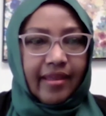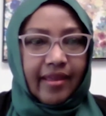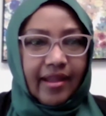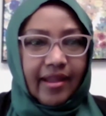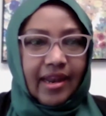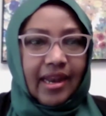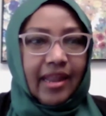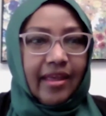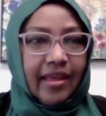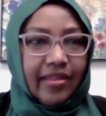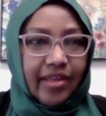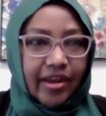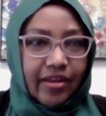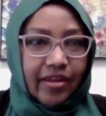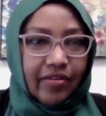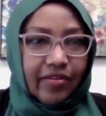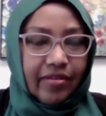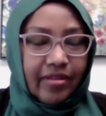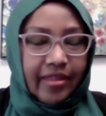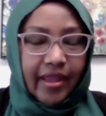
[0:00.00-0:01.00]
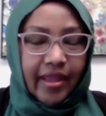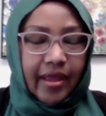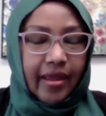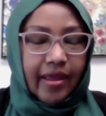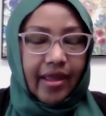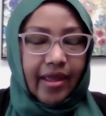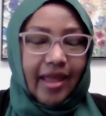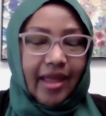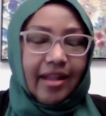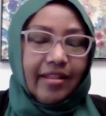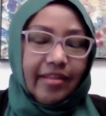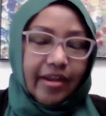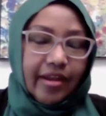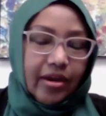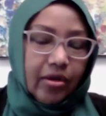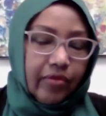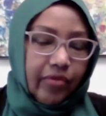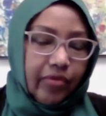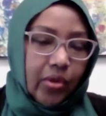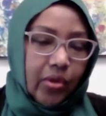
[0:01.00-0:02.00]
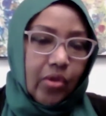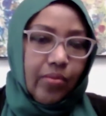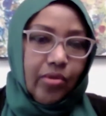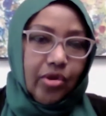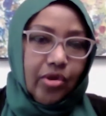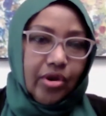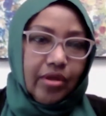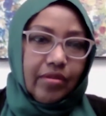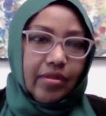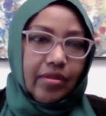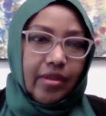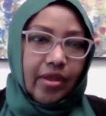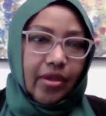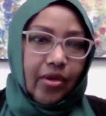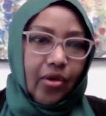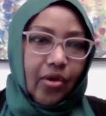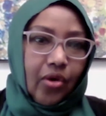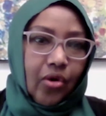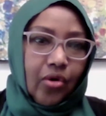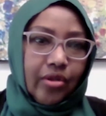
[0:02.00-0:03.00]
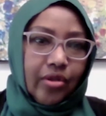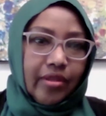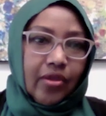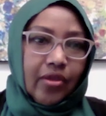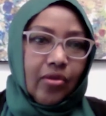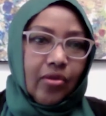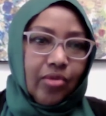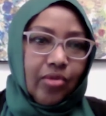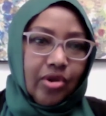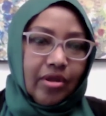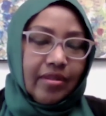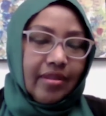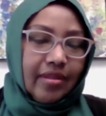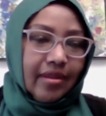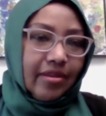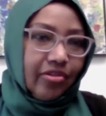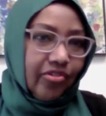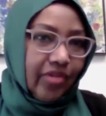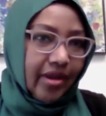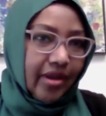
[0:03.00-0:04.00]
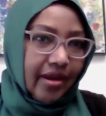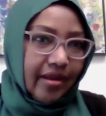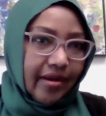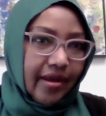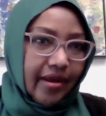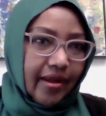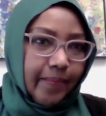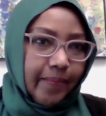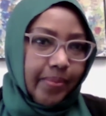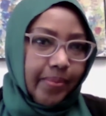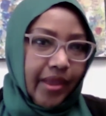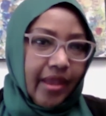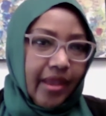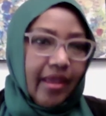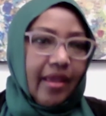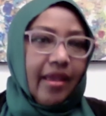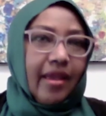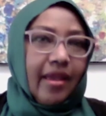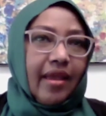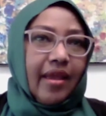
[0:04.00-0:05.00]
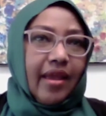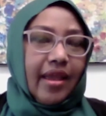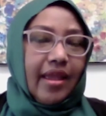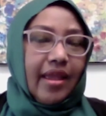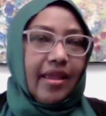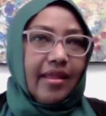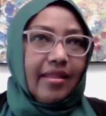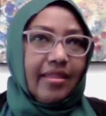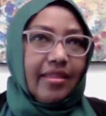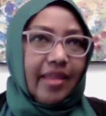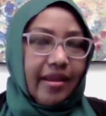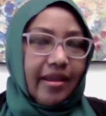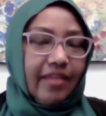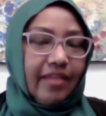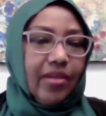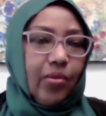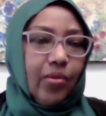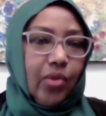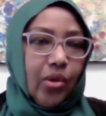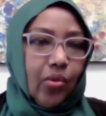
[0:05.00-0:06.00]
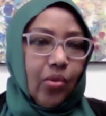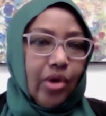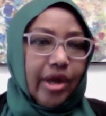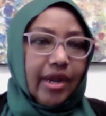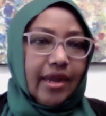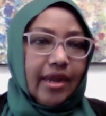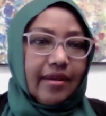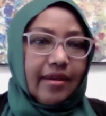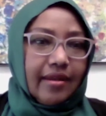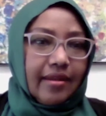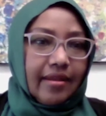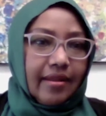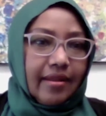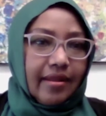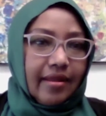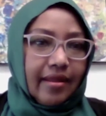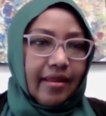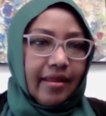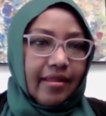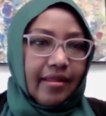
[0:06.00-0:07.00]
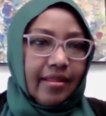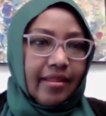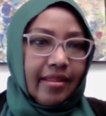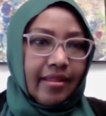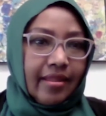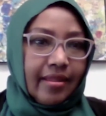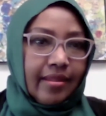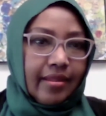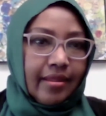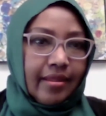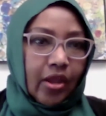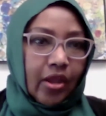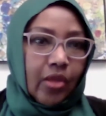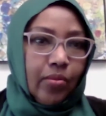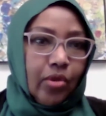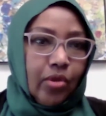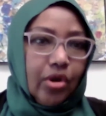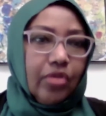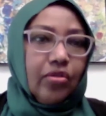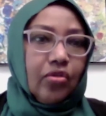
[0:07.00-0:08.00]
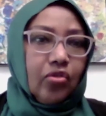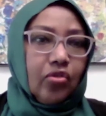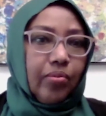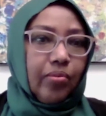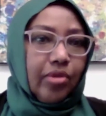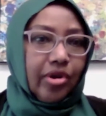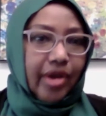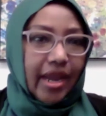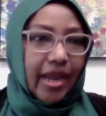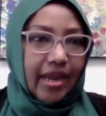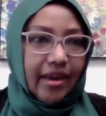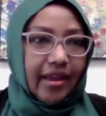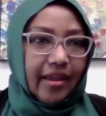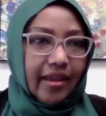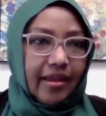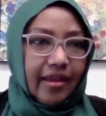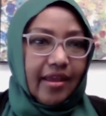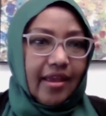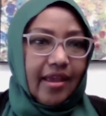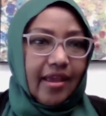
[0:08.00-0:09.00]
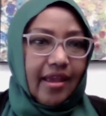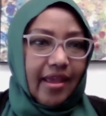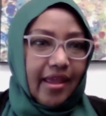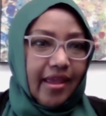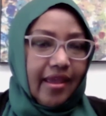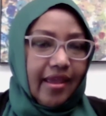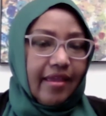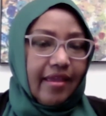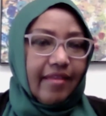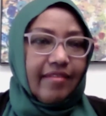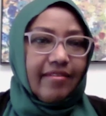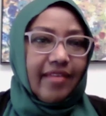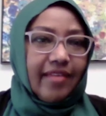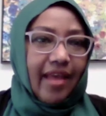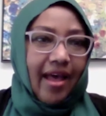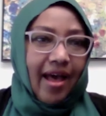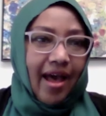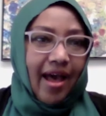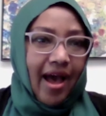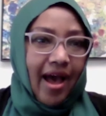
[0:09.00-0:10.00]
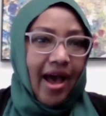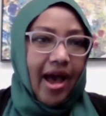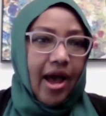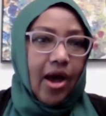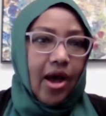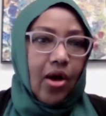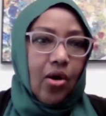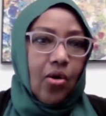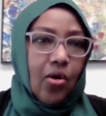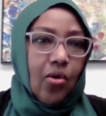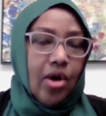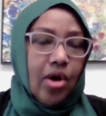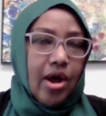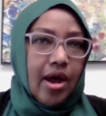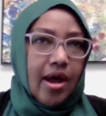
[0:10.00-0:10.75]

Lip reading: leaders, the elderly of a community or the community in general. The reason we wanted the community to be ready is how